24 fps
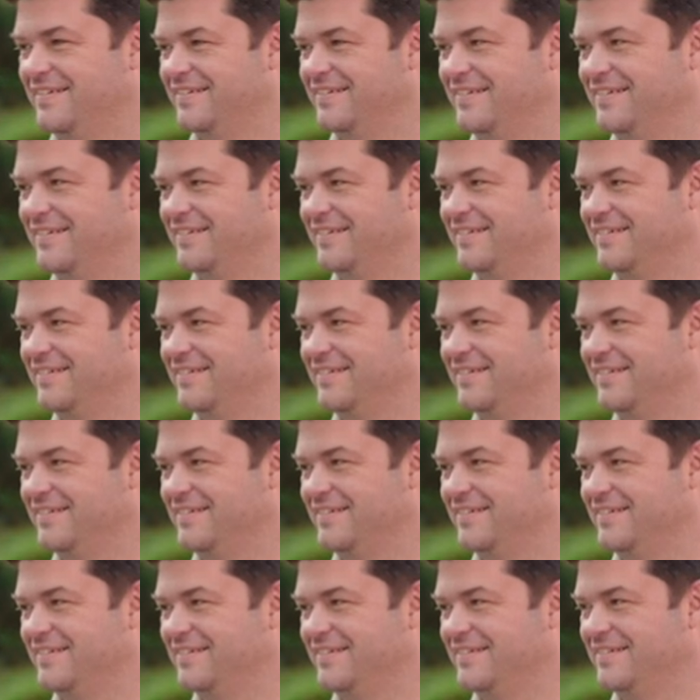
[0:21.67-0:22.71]

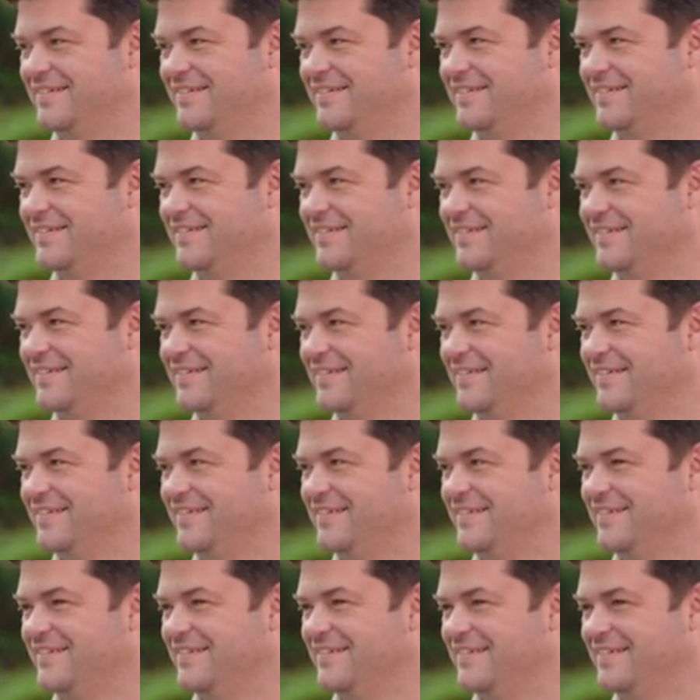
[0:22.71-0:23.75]

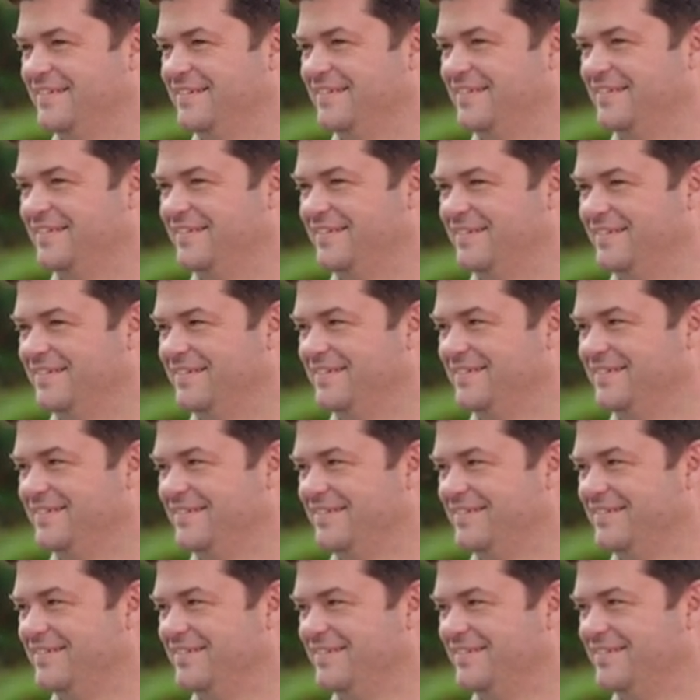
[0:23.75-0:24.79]

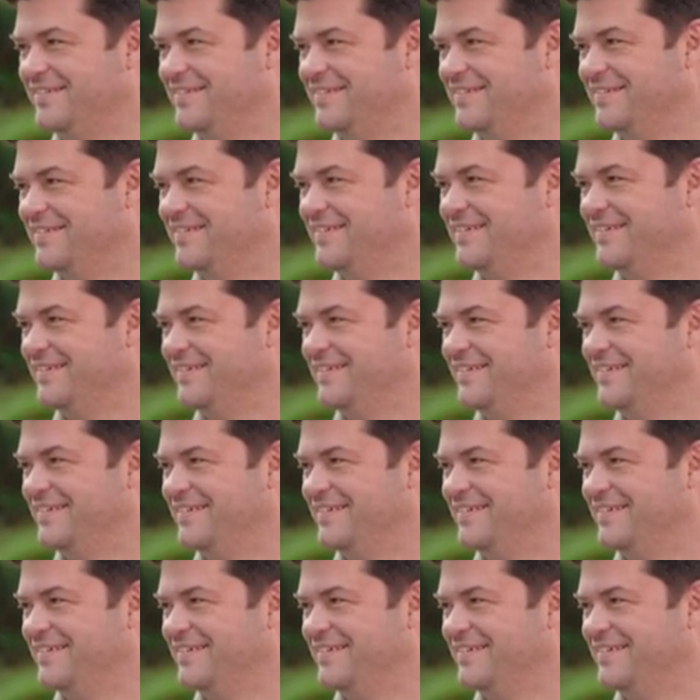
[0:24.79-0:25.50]
(silent)